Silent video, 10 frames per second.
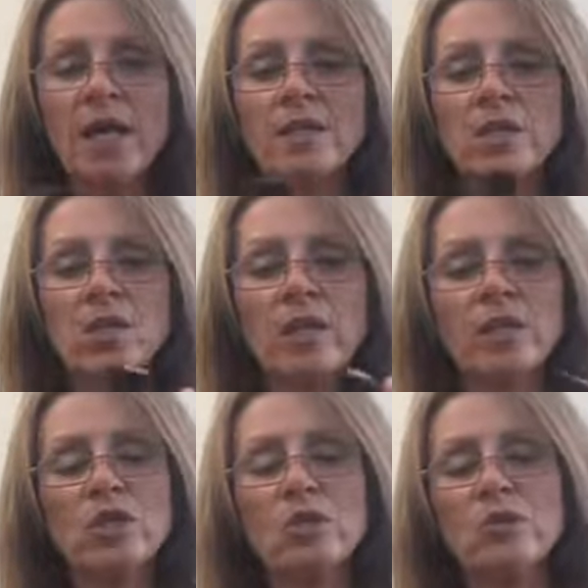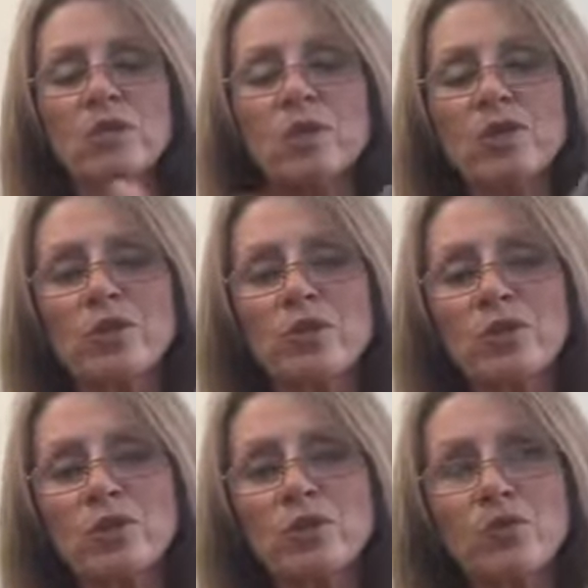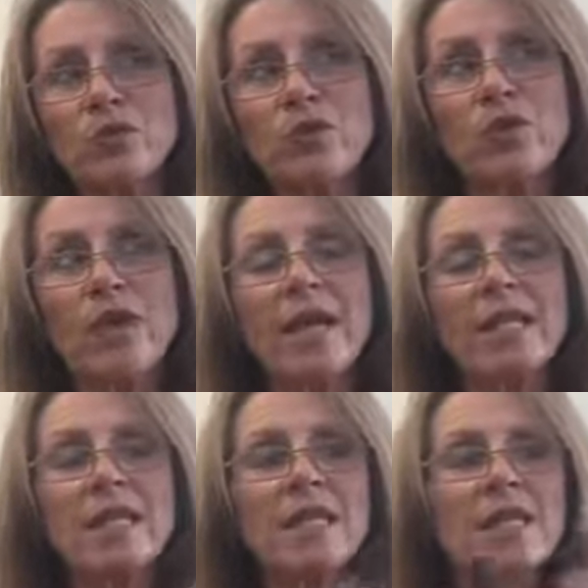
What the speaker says: It's going to be used for any